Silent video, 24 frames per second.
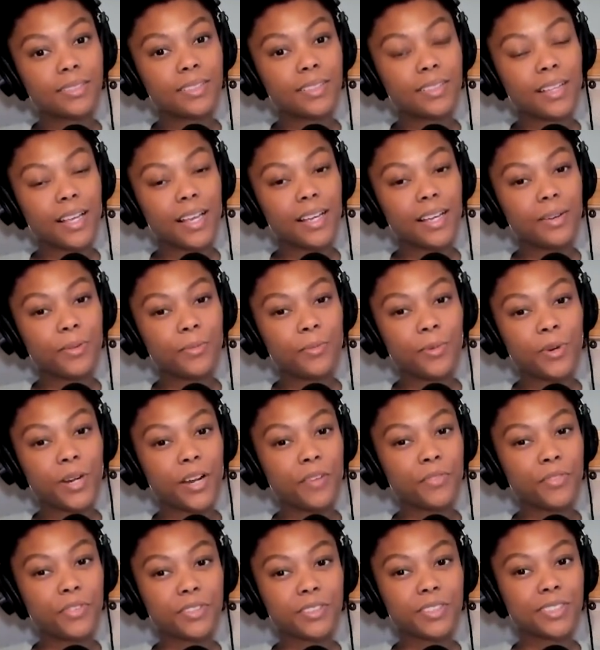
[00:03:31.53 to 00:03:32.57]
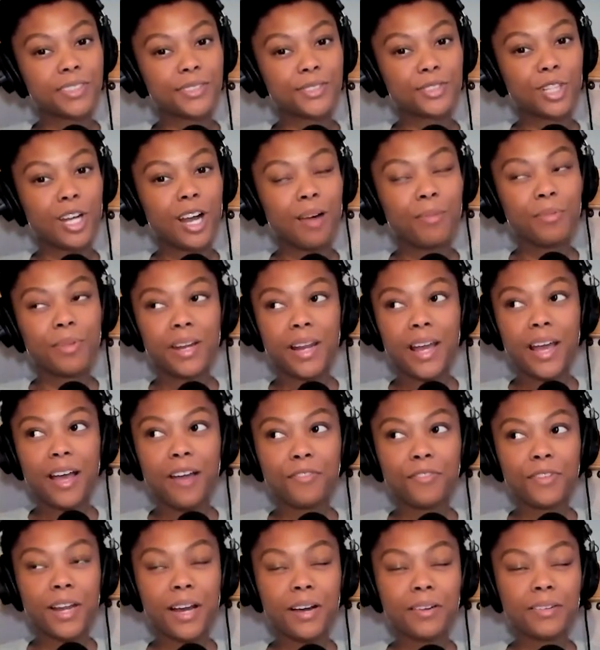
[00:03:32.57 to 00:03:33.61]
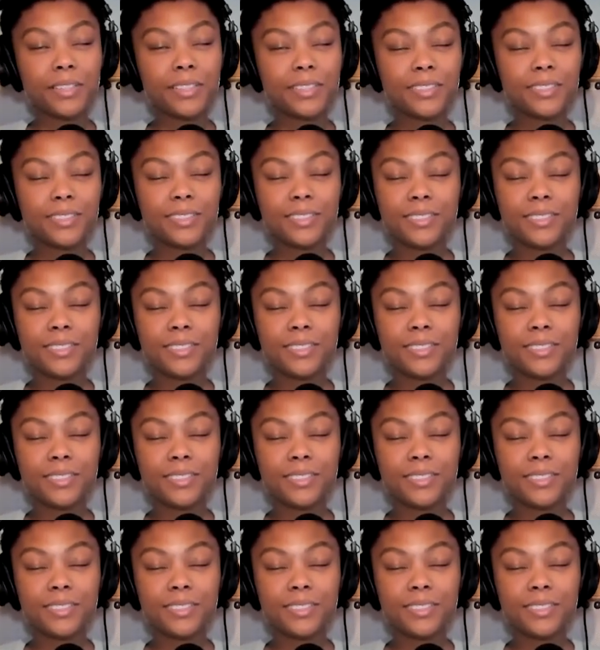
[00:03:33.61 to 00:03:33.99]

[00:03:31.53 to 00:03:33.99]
Like, whatever this job that I have now is,